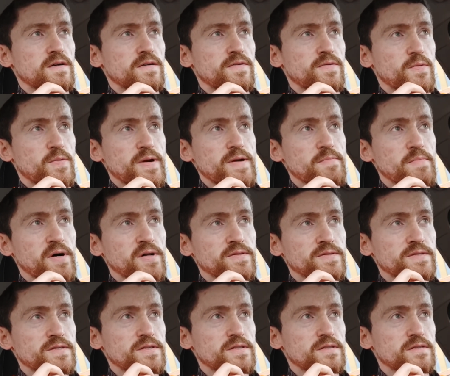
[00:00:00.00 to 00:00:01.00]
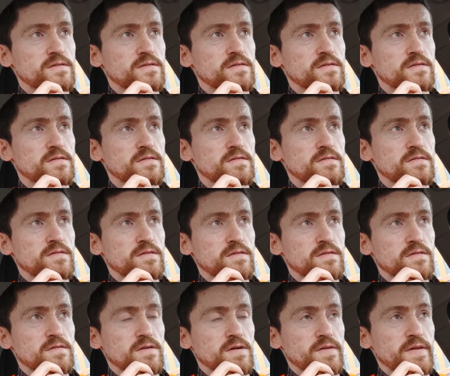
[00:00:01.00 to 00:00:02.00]
3 months
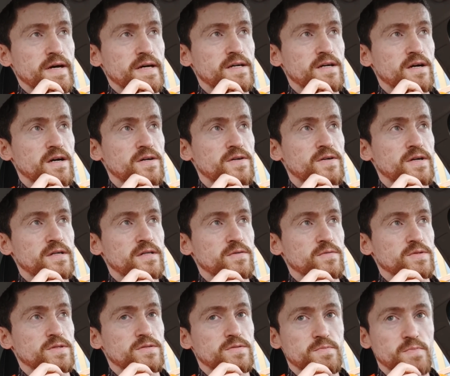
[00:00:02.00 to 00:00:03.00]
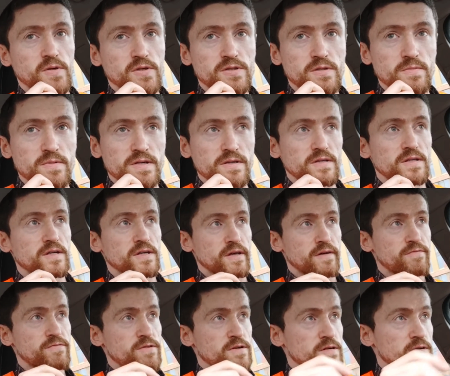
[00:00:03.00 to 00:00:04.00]
on that contract. It was supposed to be
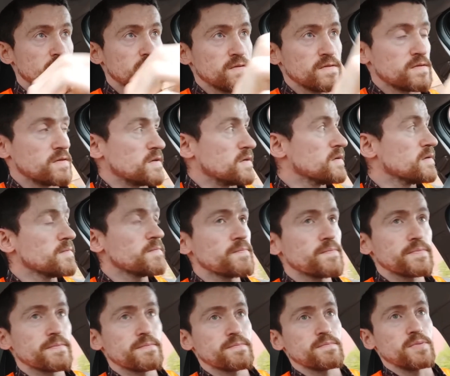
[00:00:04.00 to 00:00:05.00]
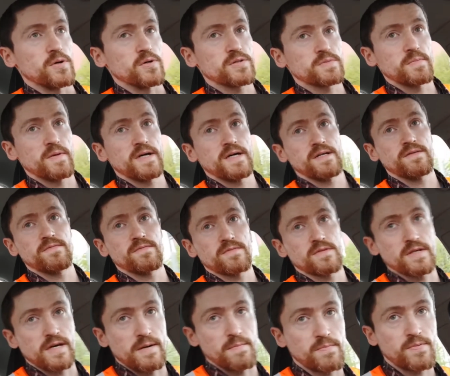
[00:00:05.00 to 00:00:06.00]
delivering. Yep, postman,
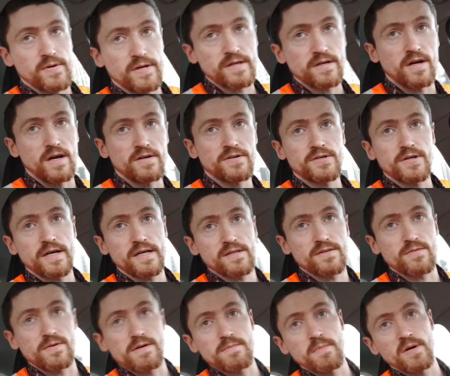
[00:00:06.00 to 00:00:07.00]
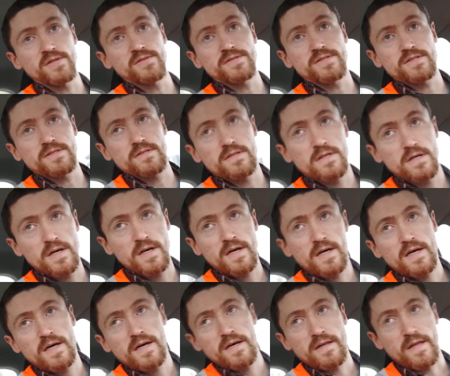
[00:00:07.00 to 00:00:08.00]
temporary contract, 3 months.
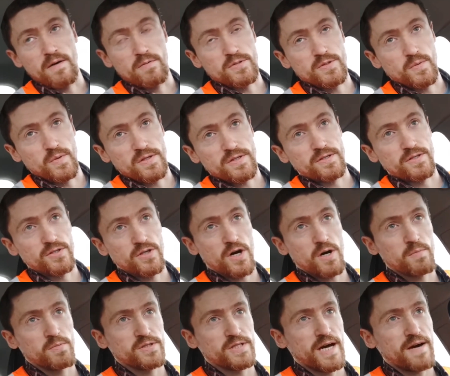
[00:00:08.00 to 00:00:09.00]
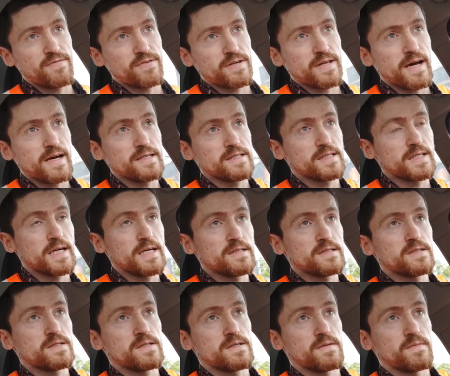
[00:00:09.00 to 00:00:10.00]
That was what the job was advertised
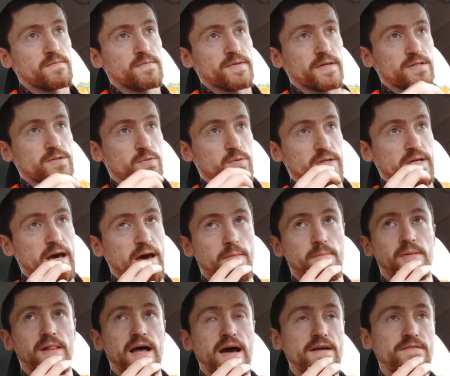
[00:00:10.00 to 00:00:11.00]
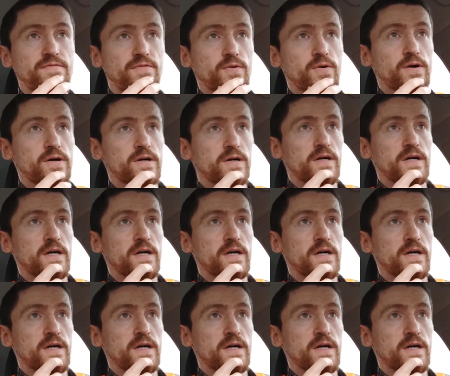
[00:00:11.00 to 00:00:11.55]
as. That's what I applied for.